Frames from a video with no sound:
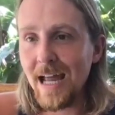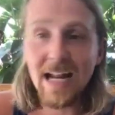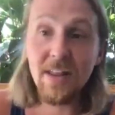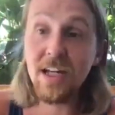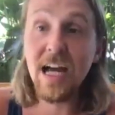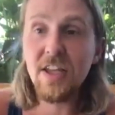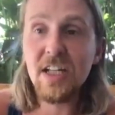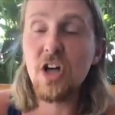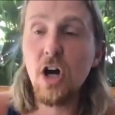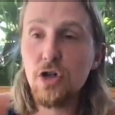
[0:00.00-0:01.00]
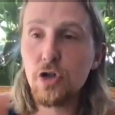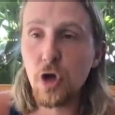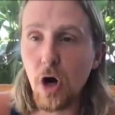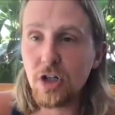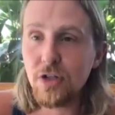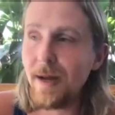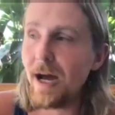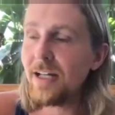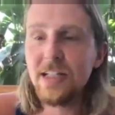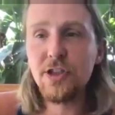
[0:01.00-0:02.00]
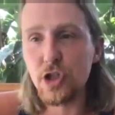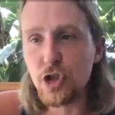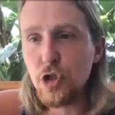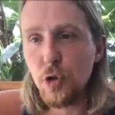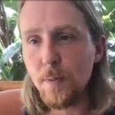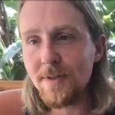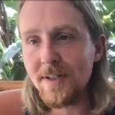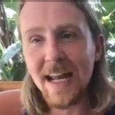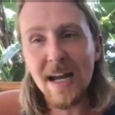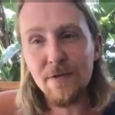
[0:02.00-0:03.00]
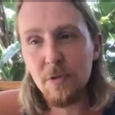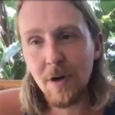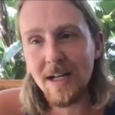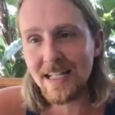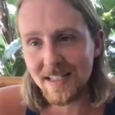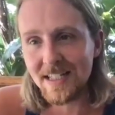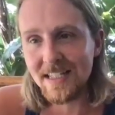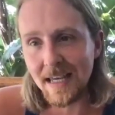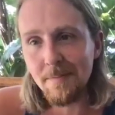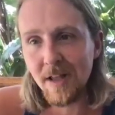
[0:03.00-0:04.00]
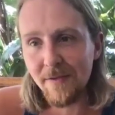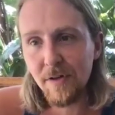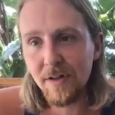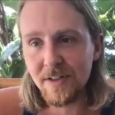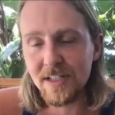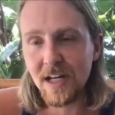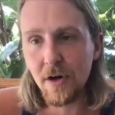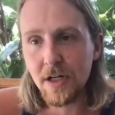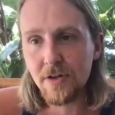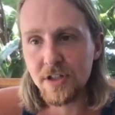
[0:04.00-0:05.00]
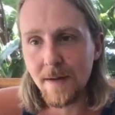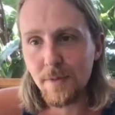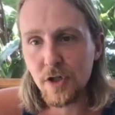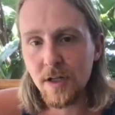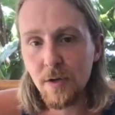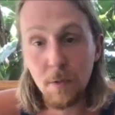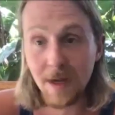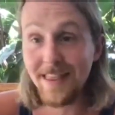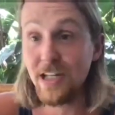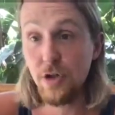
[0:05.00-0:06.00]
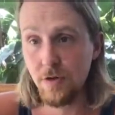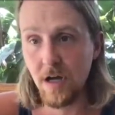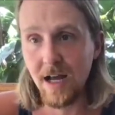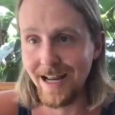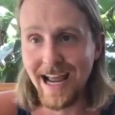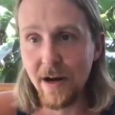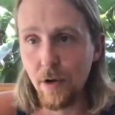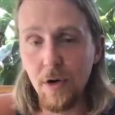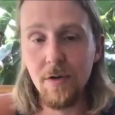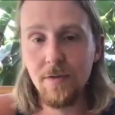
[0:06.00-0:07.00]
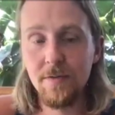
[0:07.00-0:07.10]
And I think it's under talked about, and it's assumed that everyone has the same level of interoception when they do not at all.